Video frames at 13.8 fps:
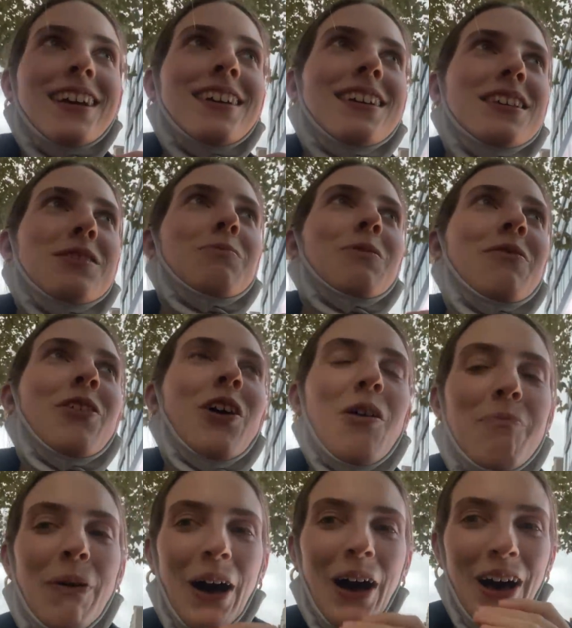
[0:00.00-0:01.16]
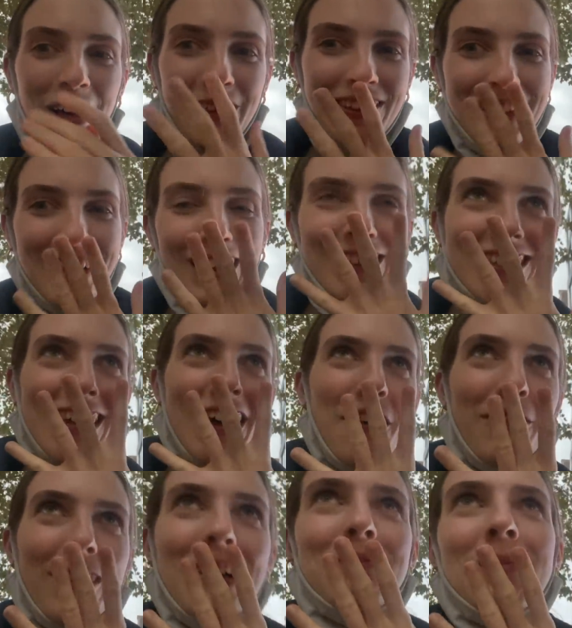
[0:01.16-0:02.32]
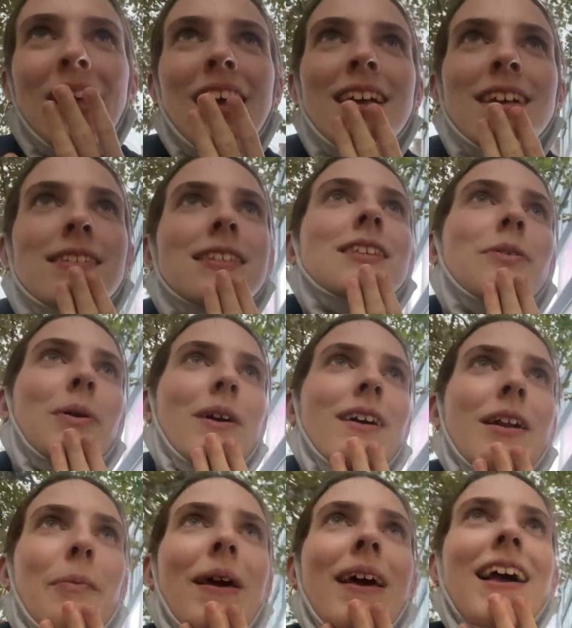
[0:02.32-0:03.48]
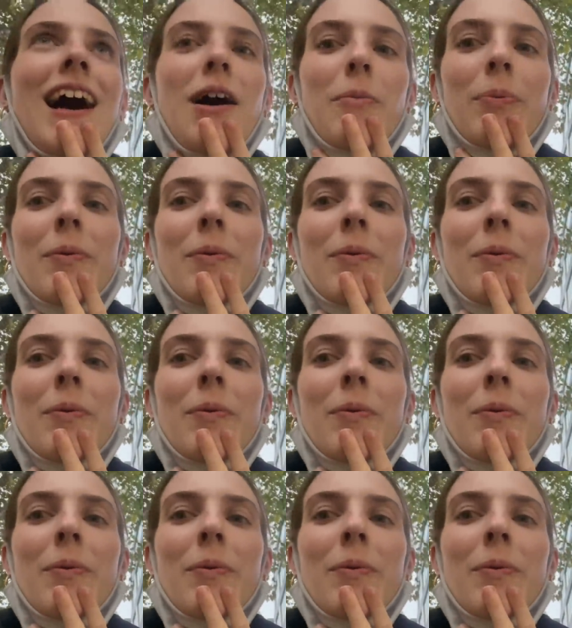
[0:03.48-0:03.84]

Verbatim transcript: because we've got a bath in the hotel room. So we're gonna pick up